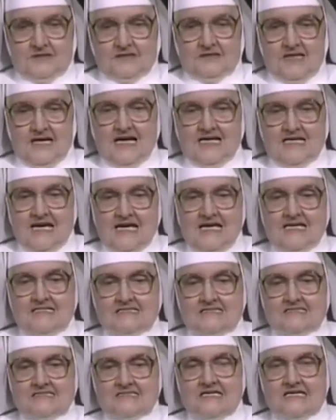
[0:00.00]
I hate
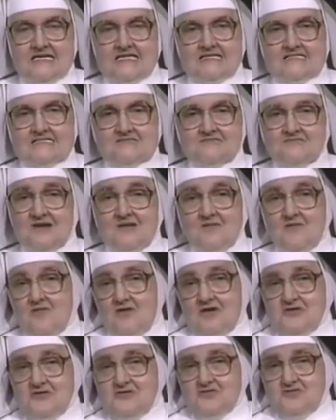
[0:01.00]
to say this, but I'm
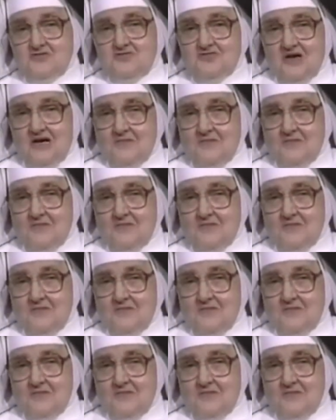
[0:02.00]
going to.